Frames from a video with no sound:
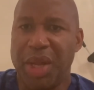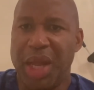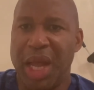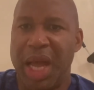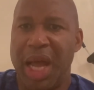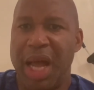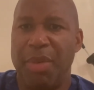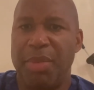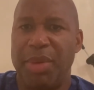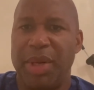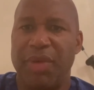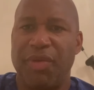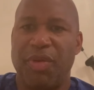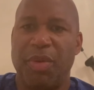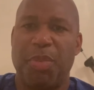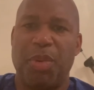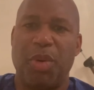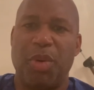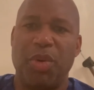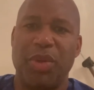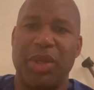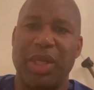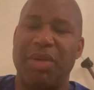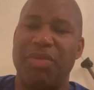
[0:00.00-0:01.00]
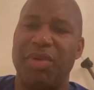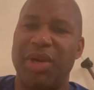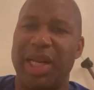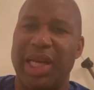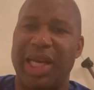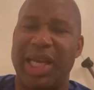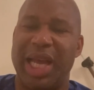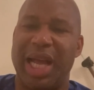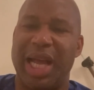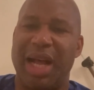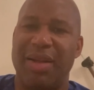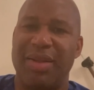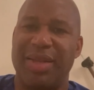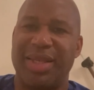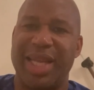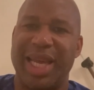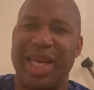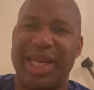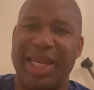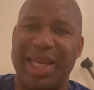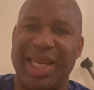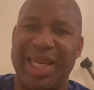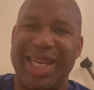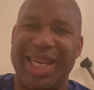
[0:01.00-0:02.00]
Liverpool didn't really get out of
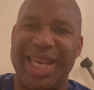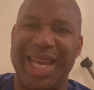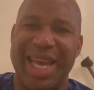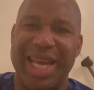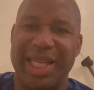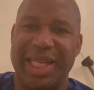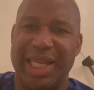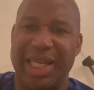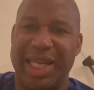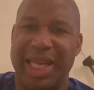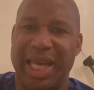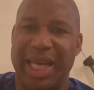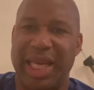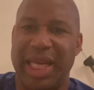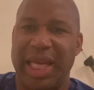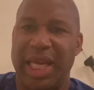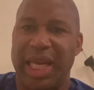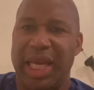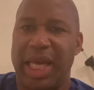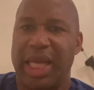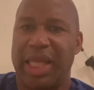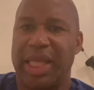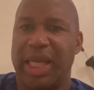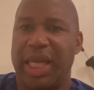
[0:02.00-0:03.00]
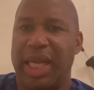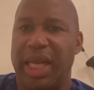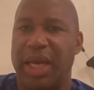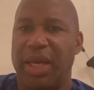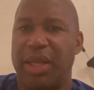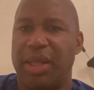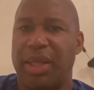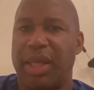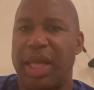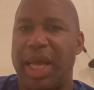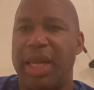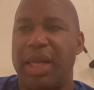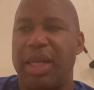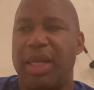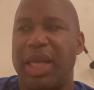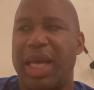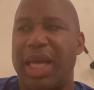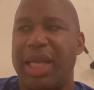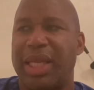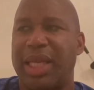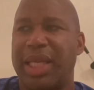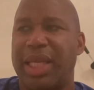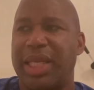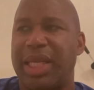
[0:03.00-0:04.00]
second gear today, you know, and
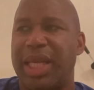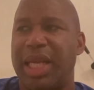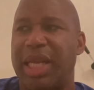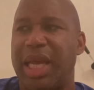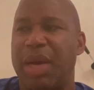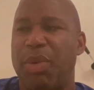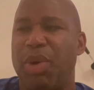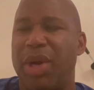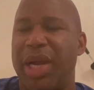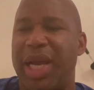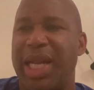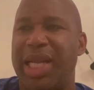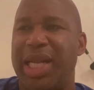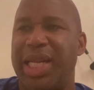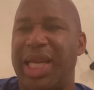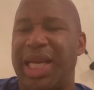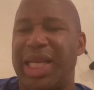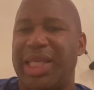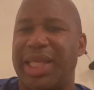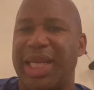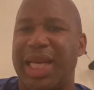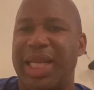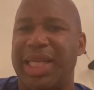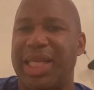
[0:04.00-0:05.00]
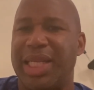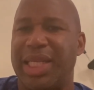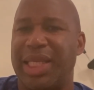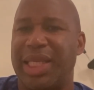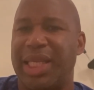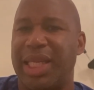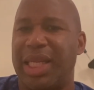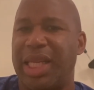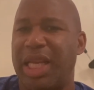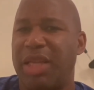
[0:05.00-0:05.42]
as I said, they were in the ascendancy.